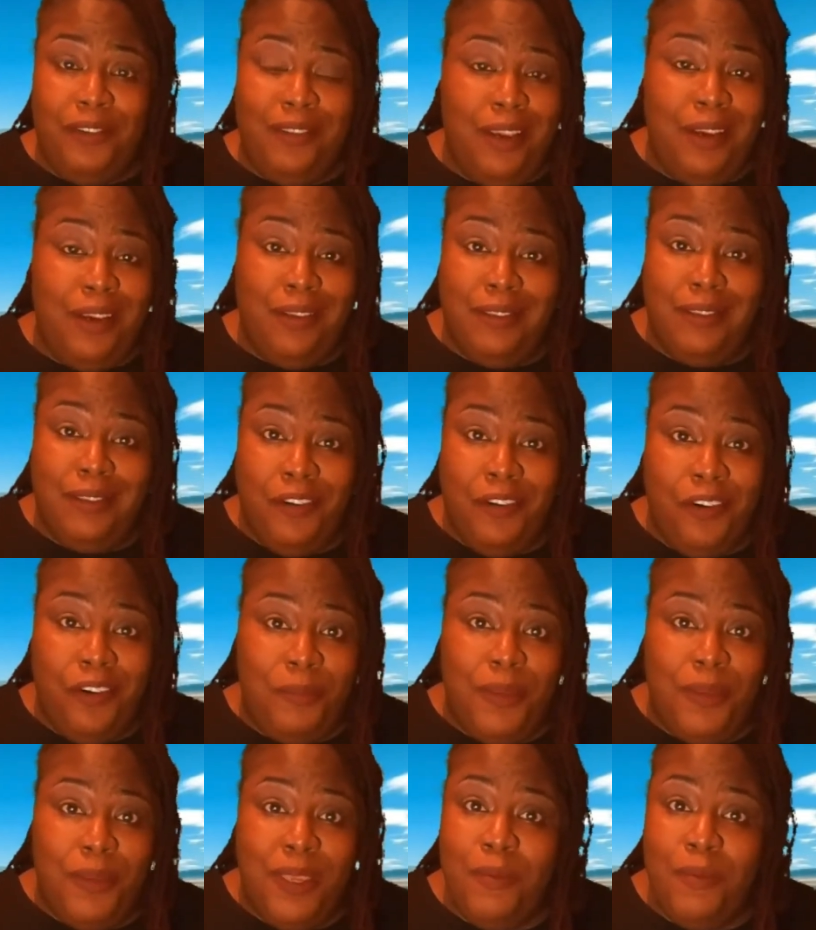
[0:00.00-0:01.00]
There
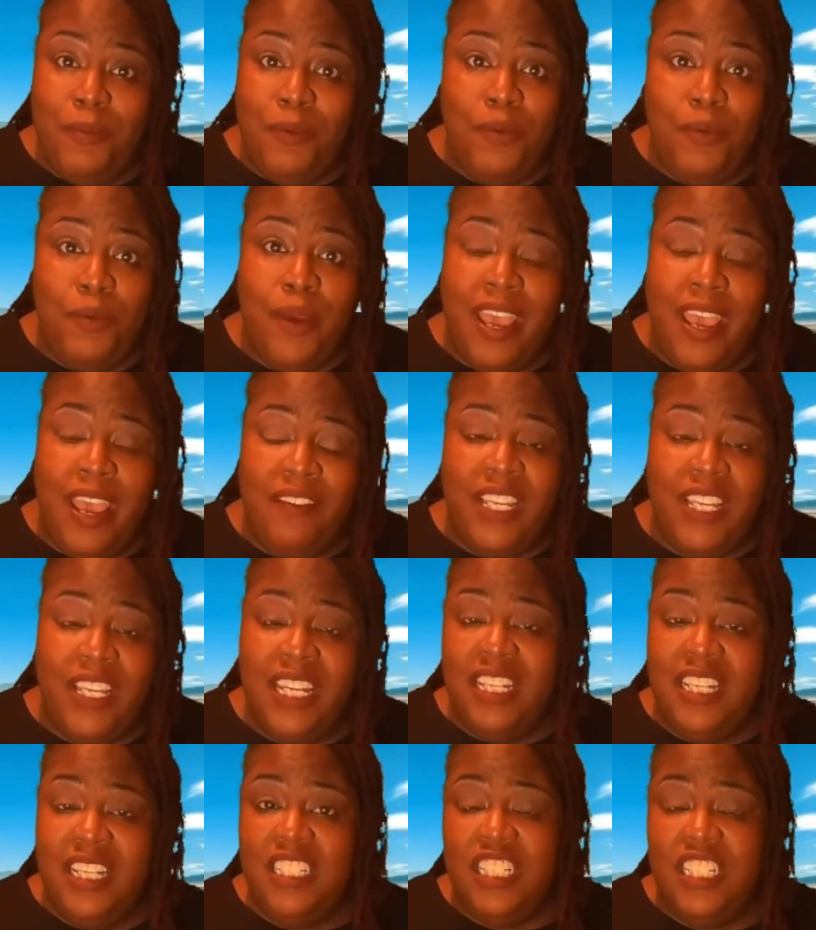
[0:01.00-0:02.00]
are people who have
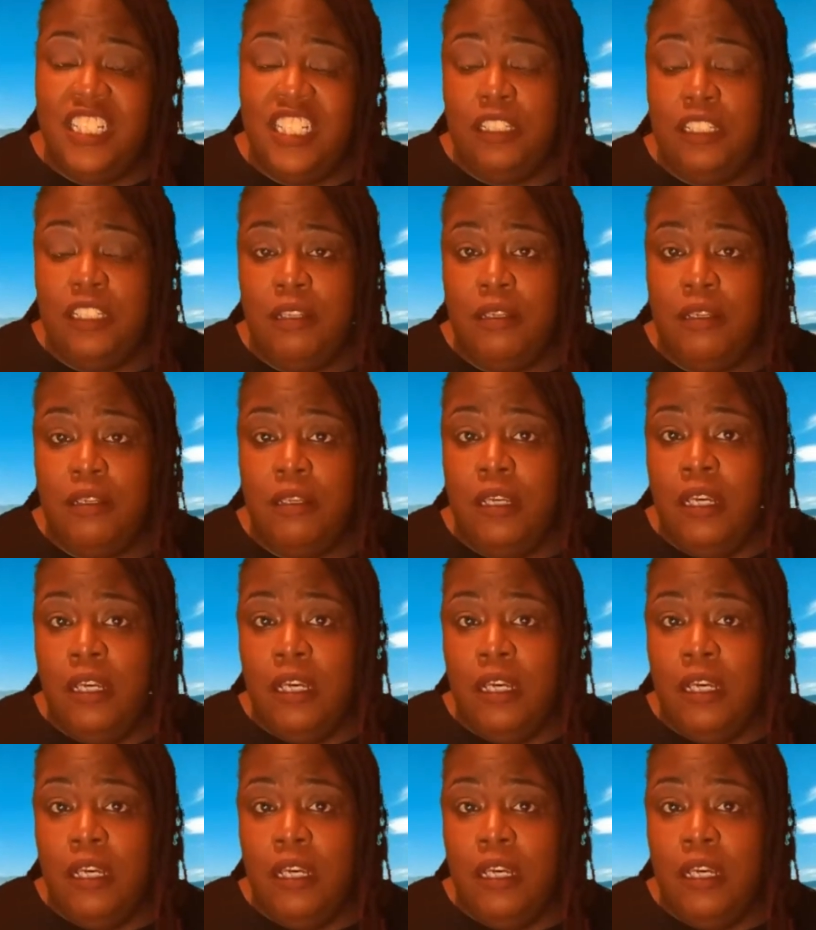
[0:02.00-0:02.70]
connections to